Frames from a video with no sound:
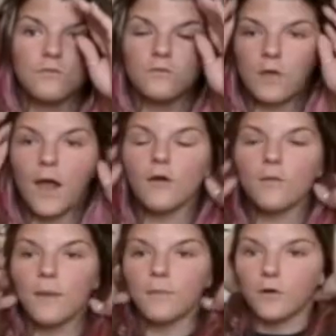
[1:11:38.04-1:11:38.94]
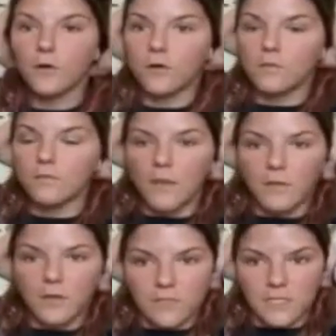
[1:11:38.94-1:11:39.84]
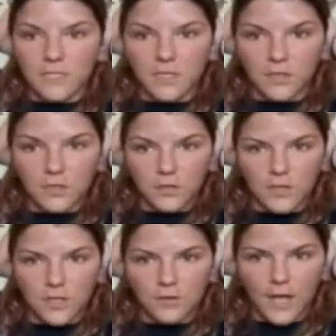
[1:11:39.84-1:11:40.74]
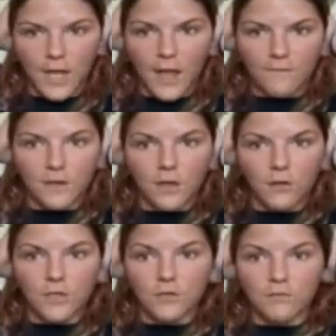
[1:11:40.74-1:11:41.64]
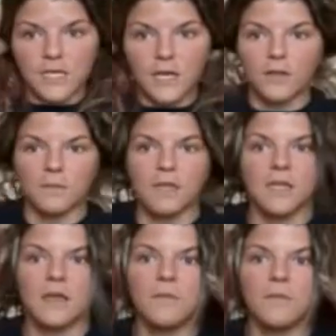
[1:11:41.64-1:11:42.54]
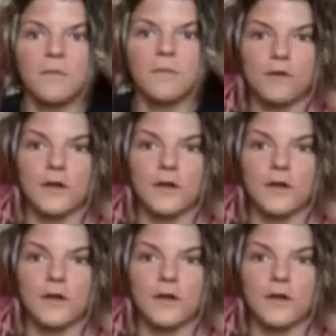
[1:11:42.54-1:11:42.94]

I remember maybe it was a year and a half ago, you were telling me about, you